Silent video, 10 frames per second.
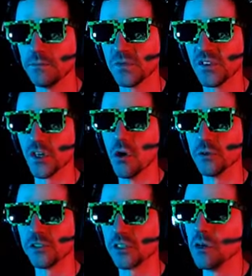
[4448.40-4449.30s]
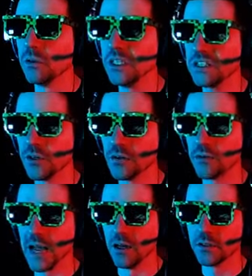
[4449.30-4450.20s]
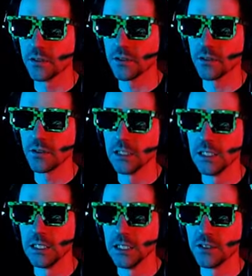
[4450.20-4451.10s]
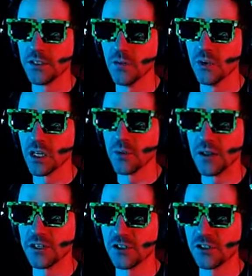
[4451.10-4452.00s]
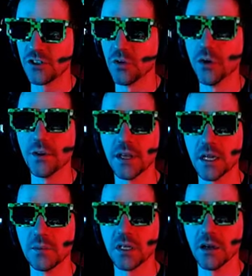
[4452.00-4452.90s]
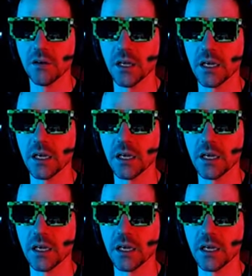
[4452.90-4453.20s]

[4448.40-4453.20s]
So slowly turn around and don't worry about this sword that I'm carrying.